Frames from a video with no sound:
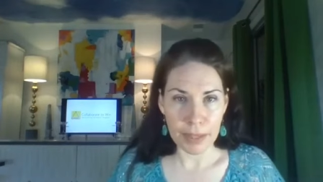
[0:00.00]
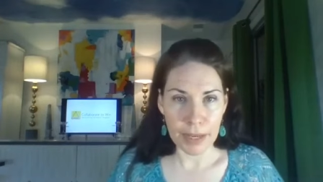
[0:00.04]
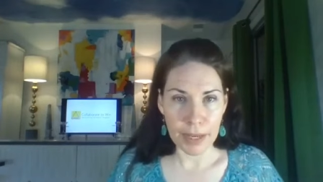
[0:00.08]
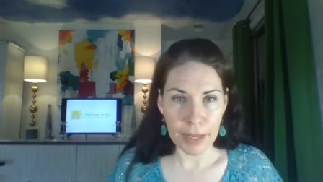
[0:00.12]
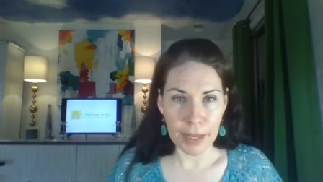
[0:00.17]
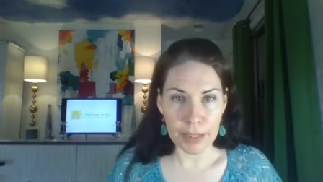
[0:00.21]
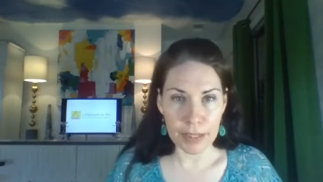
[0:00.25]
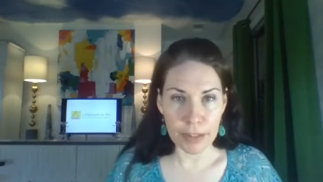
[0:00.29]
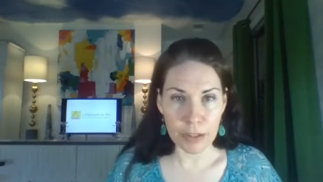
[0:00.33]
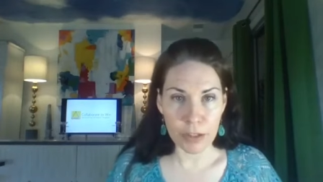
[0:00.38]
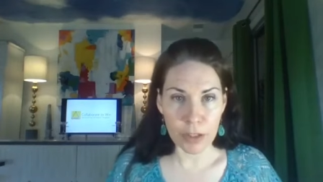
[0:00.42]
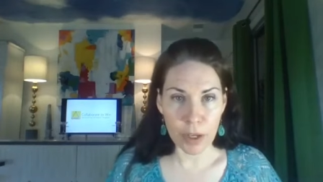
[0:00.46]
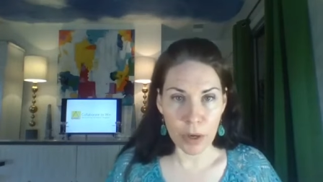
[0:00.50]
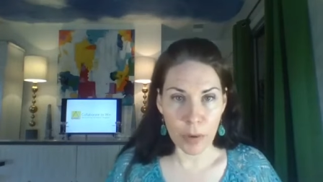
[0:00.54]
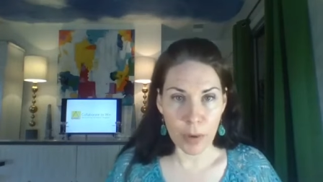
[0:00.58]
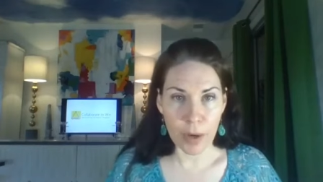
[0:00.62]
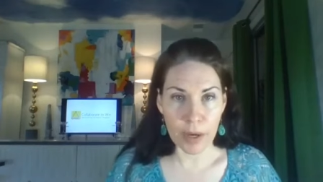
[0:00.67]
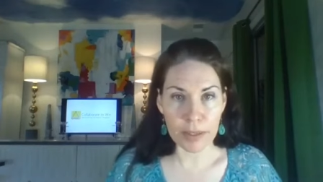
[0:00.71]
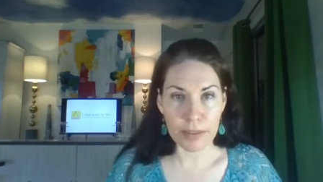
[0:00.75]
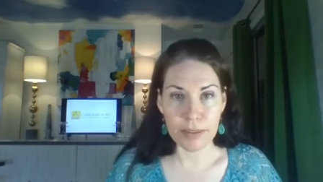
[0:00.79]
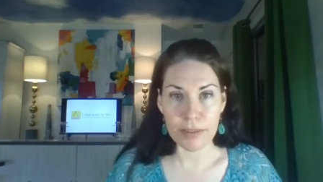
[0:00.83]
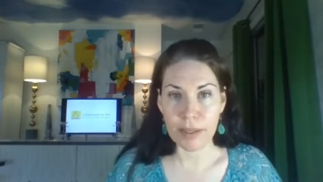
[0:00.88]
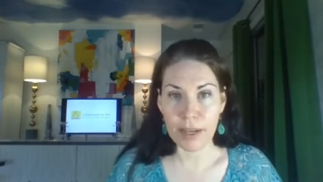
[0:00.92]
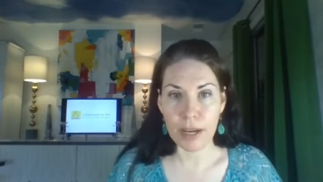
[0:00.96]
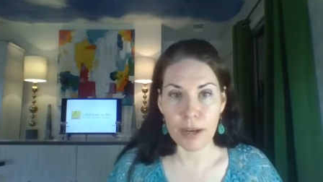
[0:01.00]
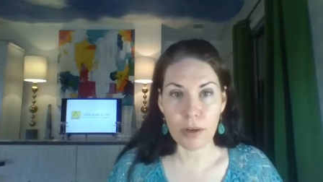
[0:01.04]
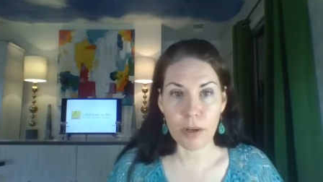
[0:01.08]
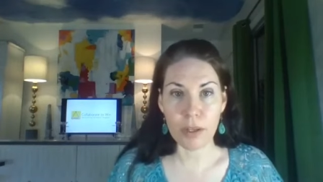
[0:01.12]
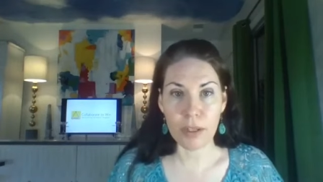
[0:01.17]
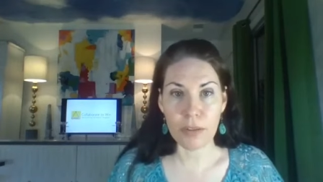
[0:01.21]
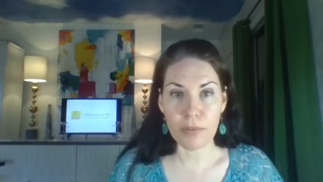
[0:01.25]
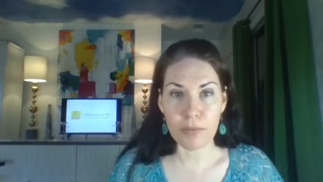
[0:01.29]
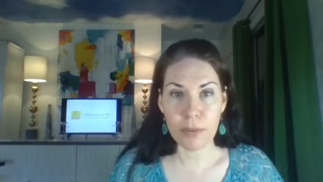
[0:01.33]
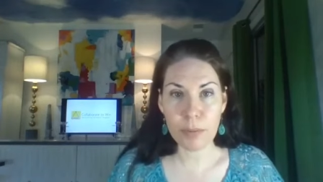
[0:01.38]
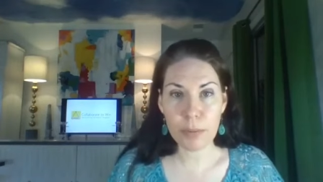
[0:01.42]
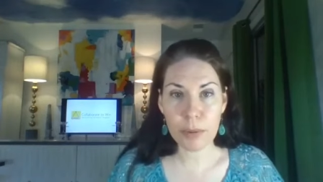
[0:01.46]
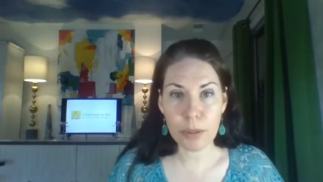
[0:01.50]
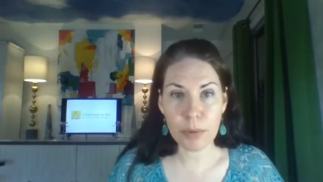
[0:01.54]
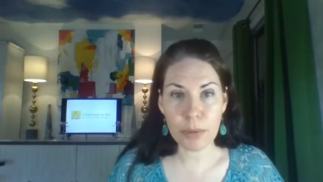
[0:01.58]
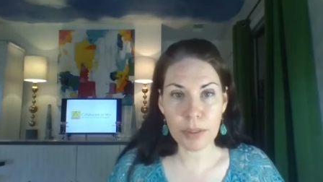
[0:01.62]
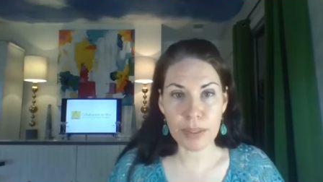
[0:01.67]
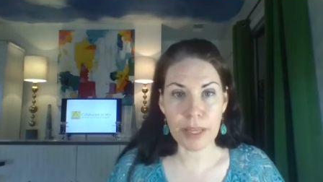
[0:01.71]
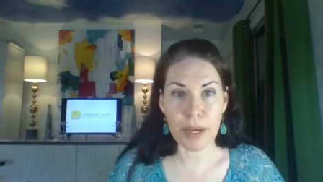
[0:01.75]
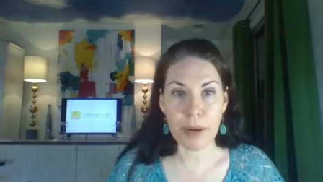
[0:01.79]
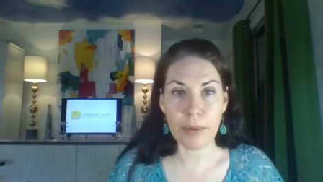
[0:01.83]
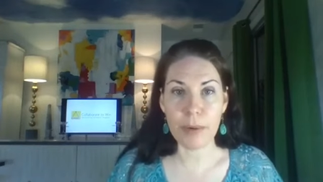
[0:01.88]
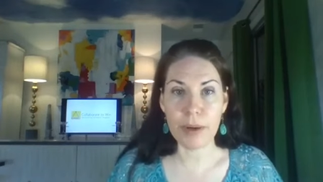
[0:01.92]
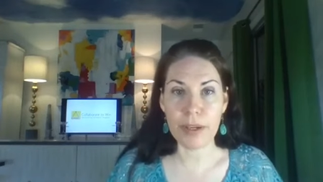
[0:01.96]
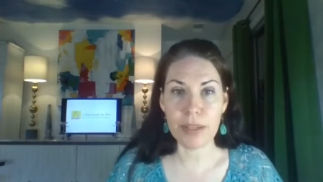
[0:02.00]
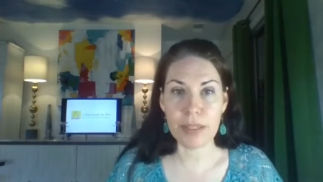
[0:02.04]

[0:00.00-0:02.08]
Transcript: and so on. Not all of them do it that way.